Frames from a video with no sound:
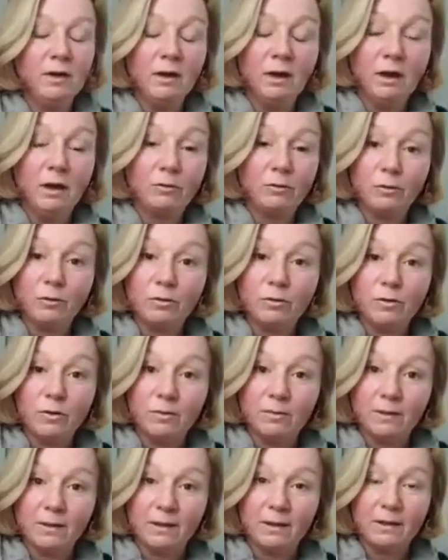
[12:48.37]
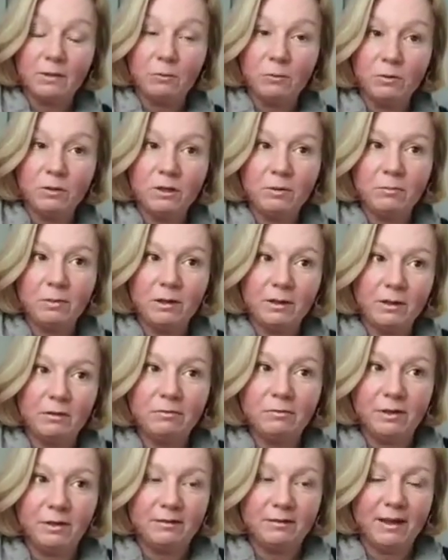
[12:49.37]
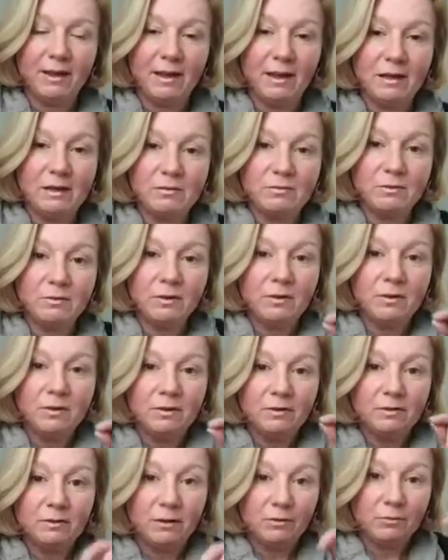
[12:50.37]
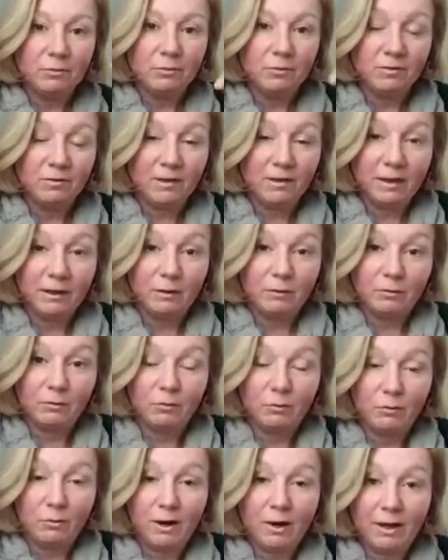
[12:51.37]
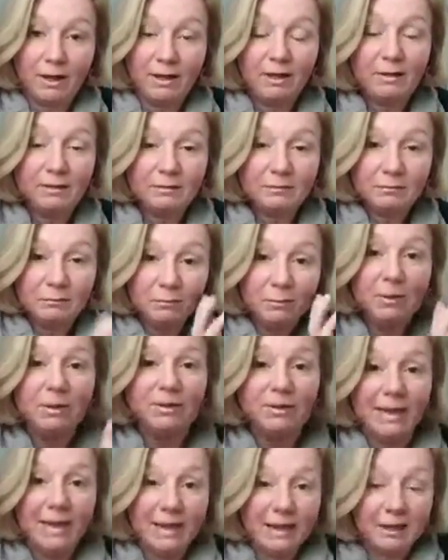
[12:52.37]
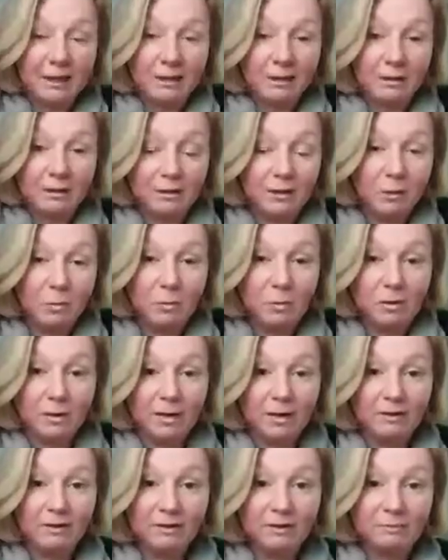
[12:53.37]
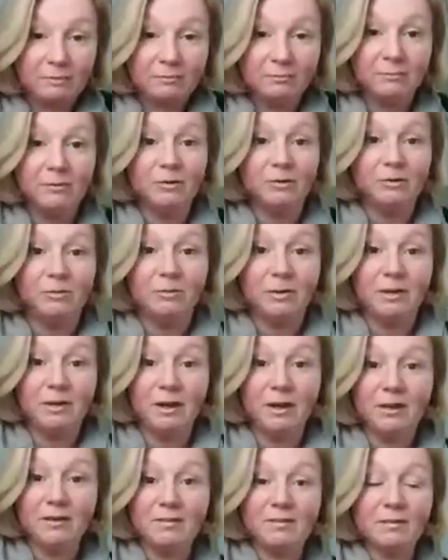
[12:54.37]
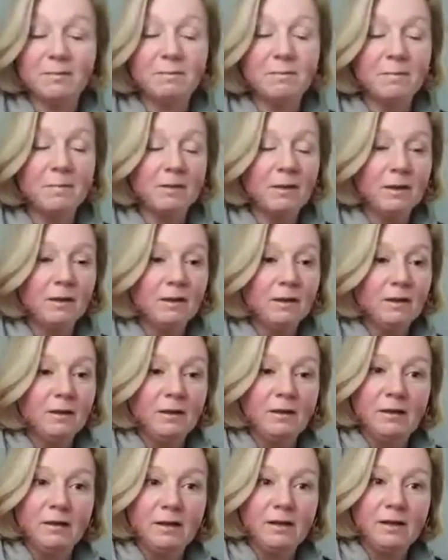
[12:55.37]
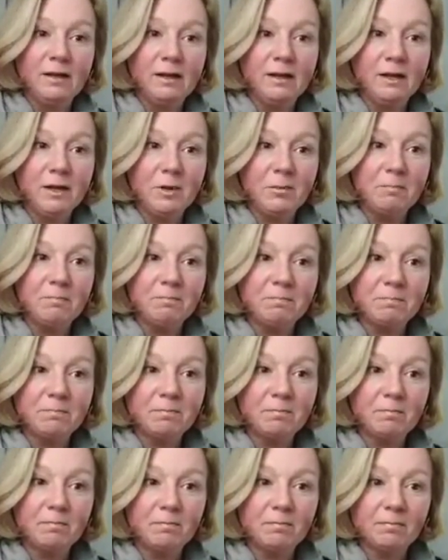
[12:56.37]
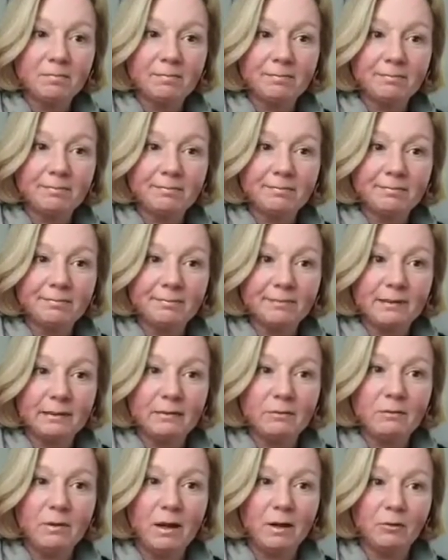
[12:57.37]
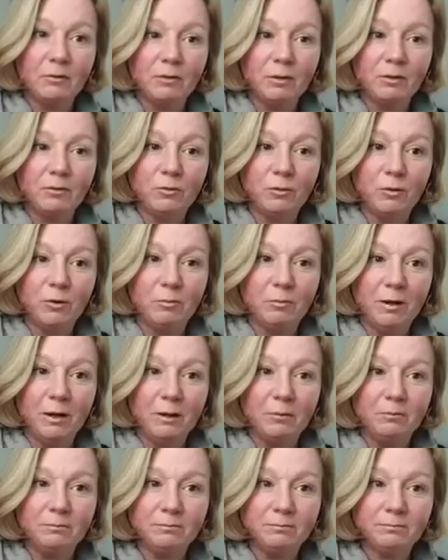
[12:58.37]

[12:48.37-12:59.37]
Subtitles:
I was also thinking, wouldn't it be lovely to have different scales of grey with a colour on one end, which would be nice. What else do I want to talk about?